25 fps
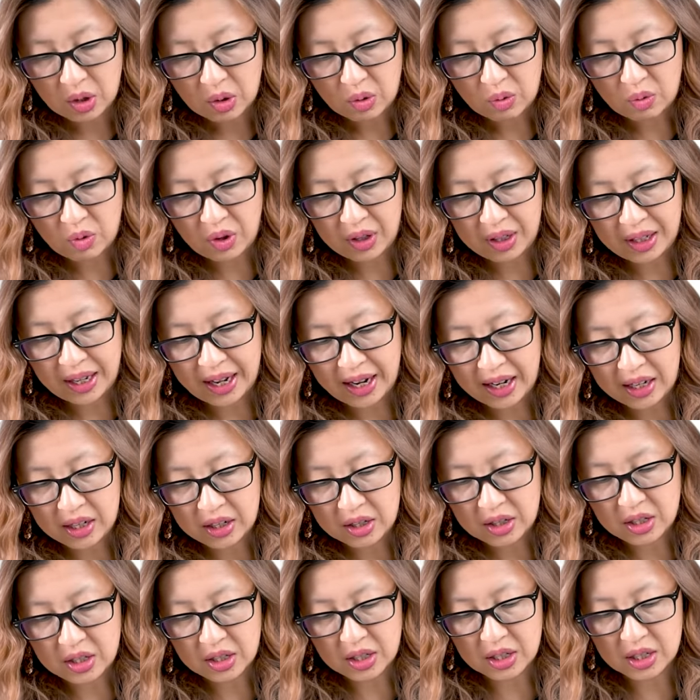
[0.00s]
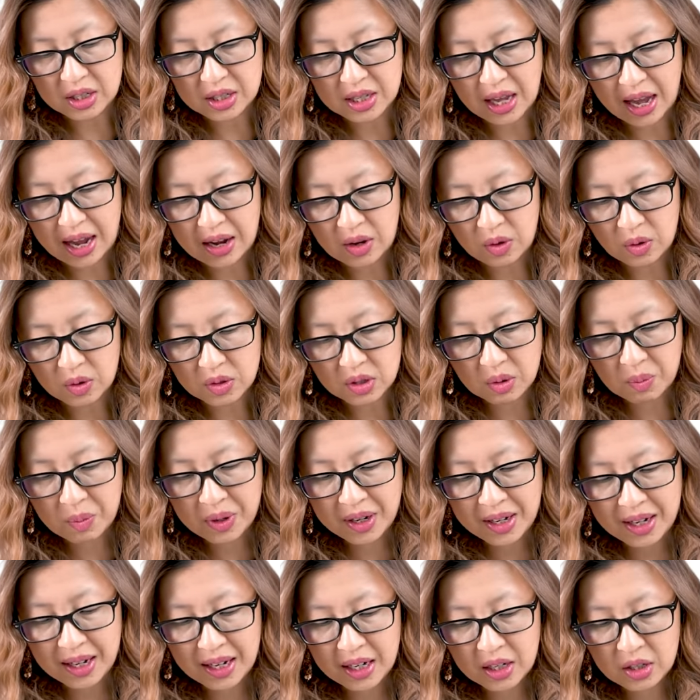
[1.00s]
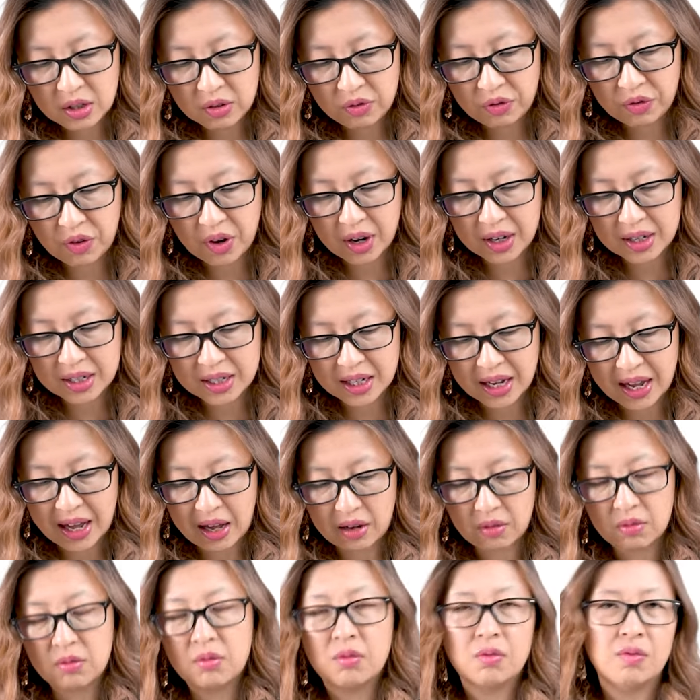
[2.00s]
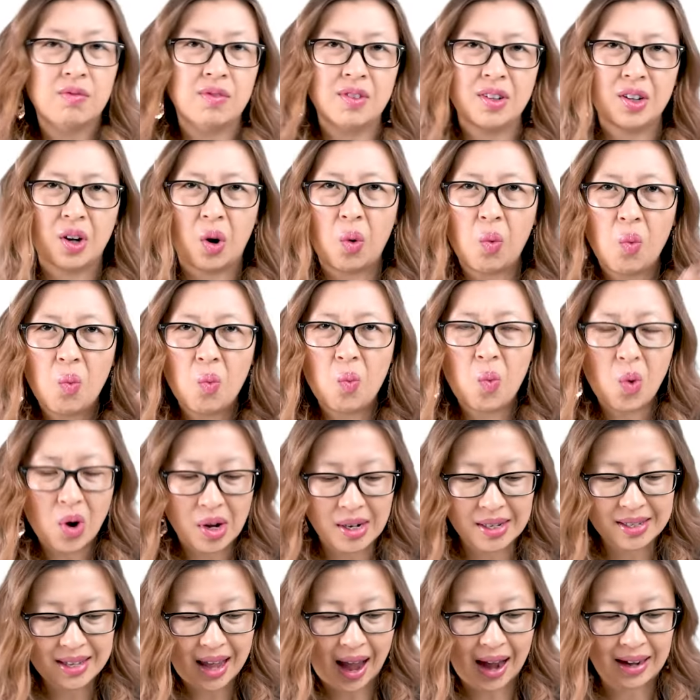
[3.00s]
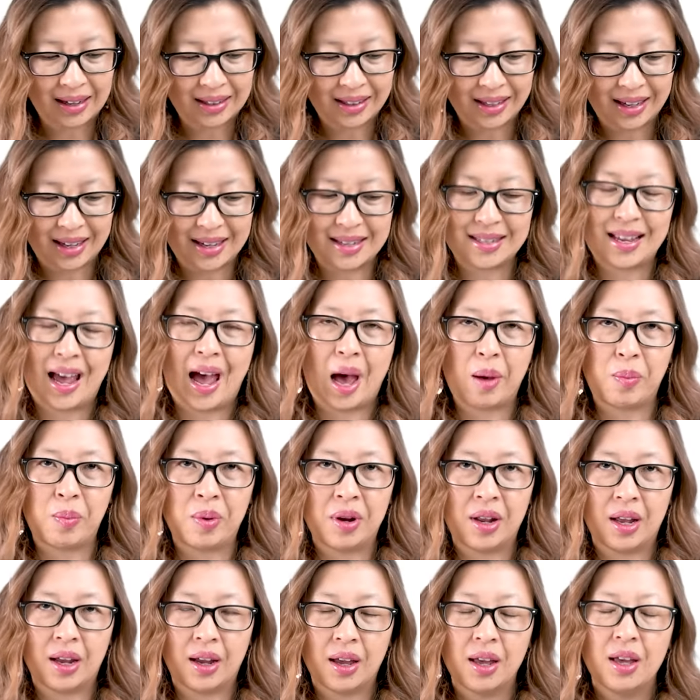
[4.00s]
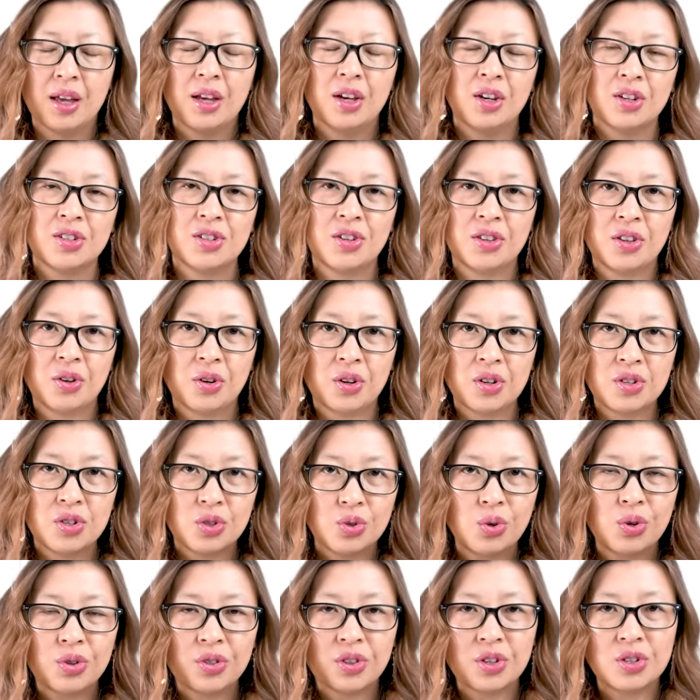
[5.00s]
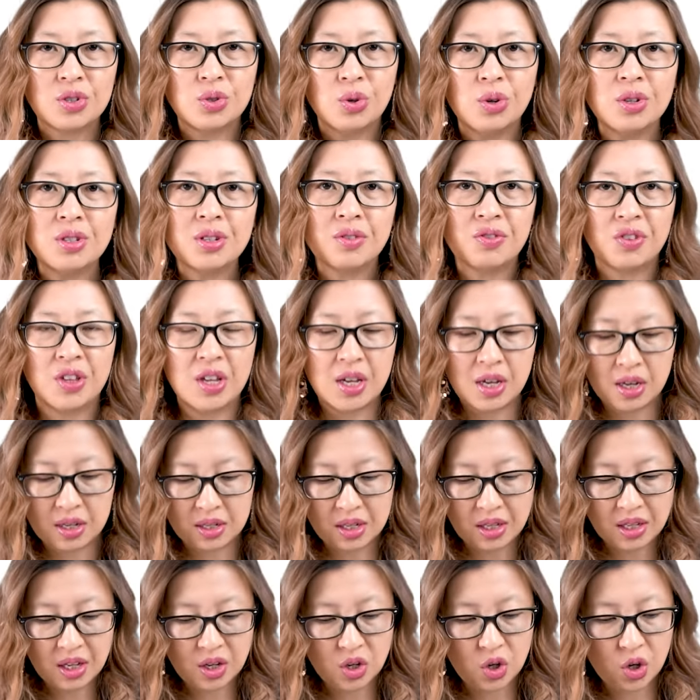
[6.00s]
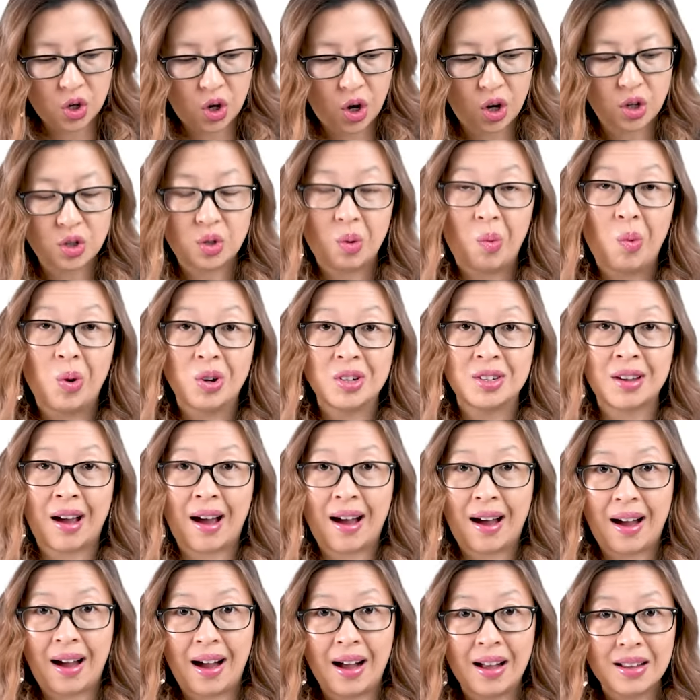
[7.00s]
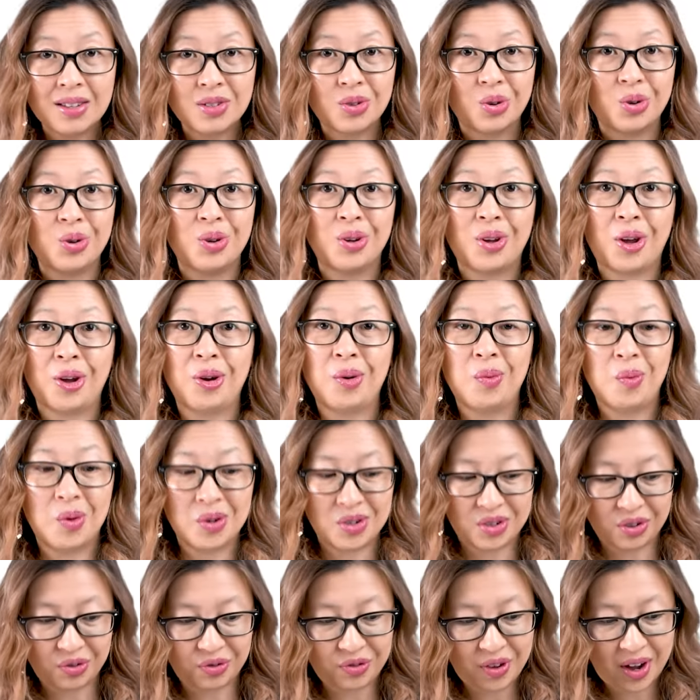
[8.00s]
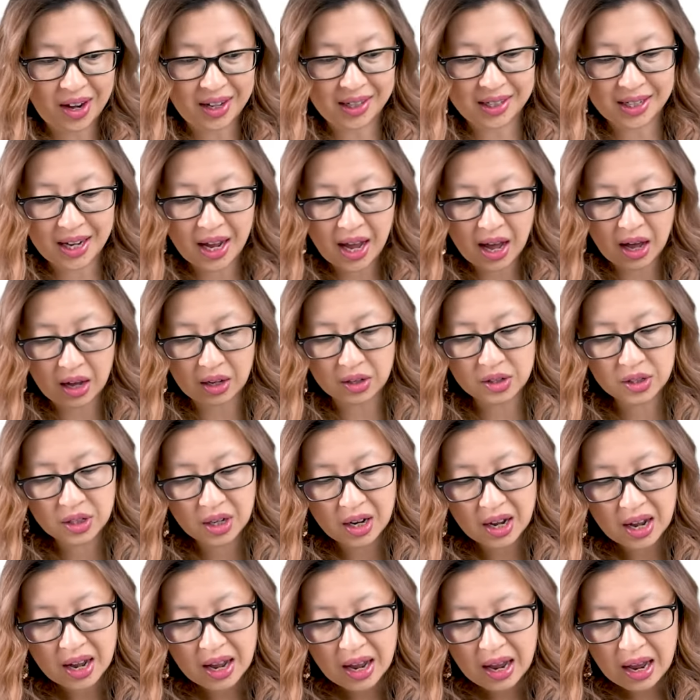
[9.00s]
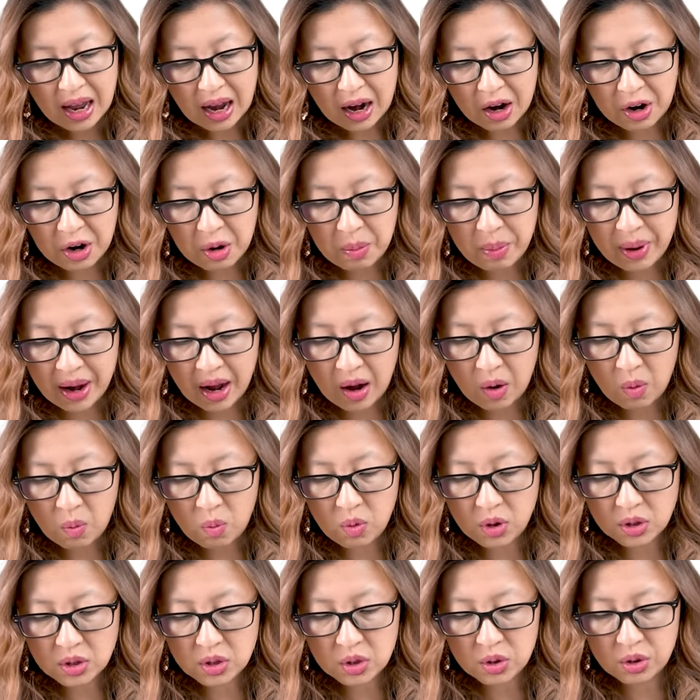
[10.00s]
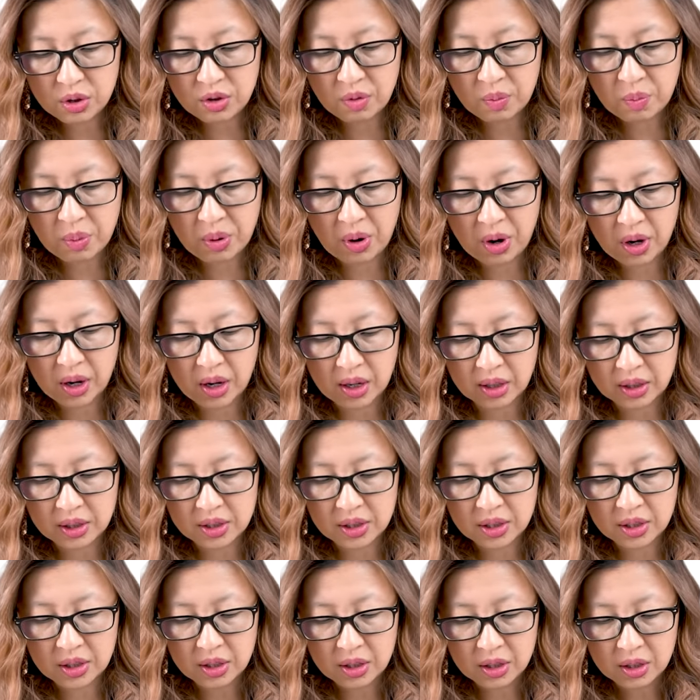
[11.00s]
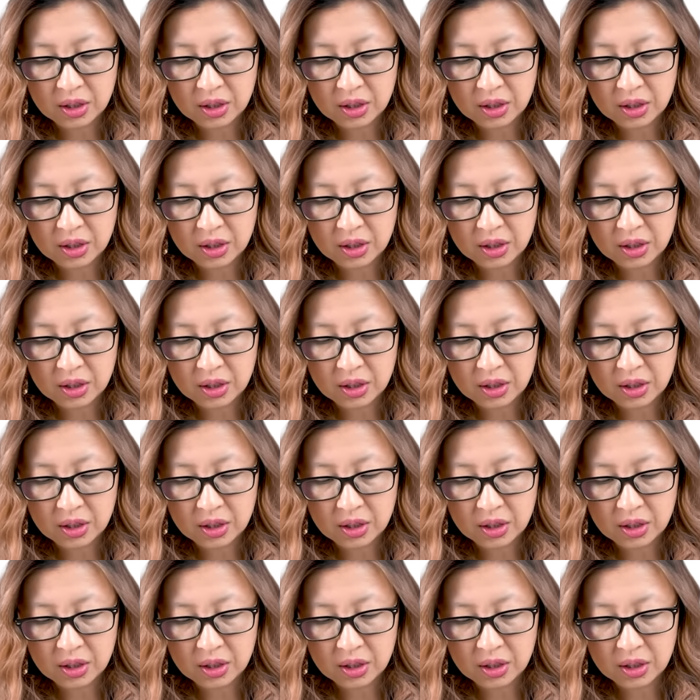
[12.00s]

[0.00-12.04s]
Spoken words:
related to sales, and we need to find out what exactly is happening. So there are the sorts of things that you're going to want to ask, or you're going to want to find out, are about what sort of product